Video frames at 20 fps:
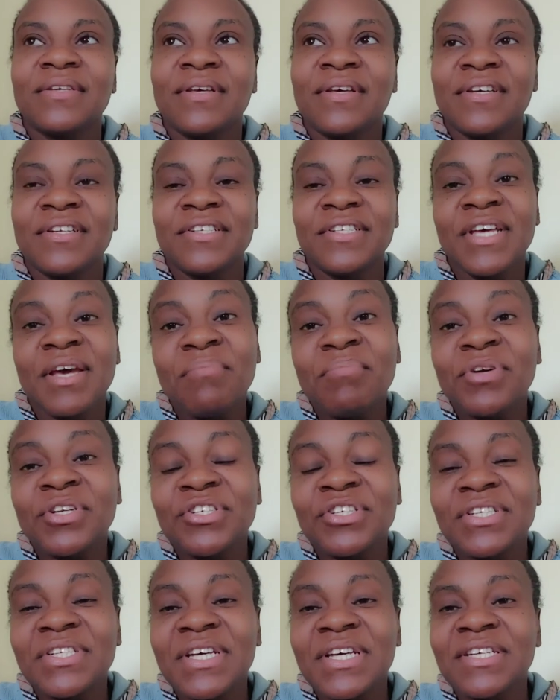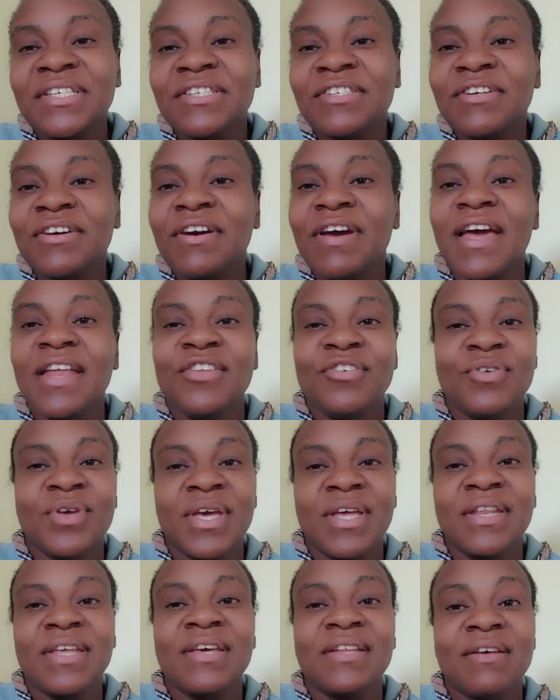a temperature tester and you
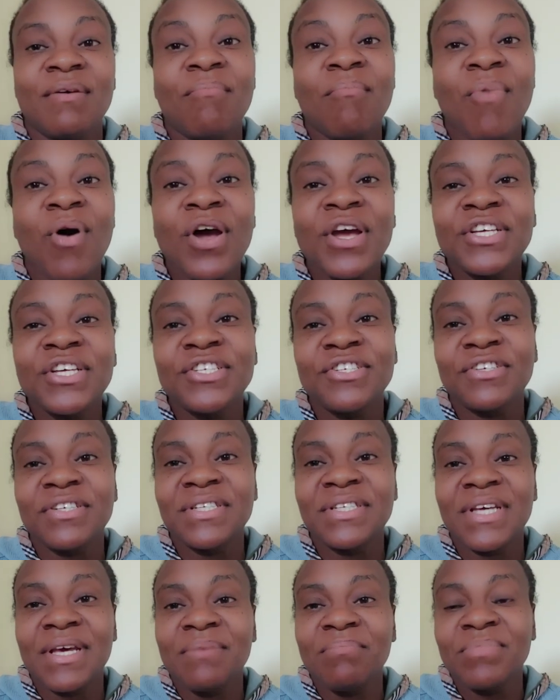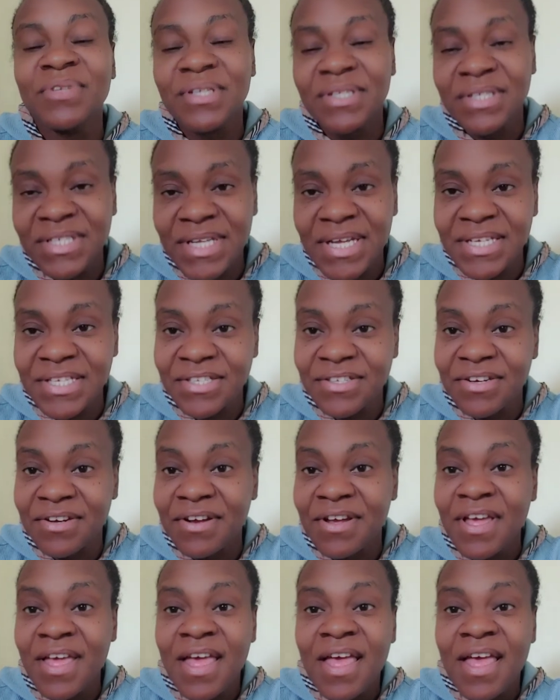can get a moisture te tester.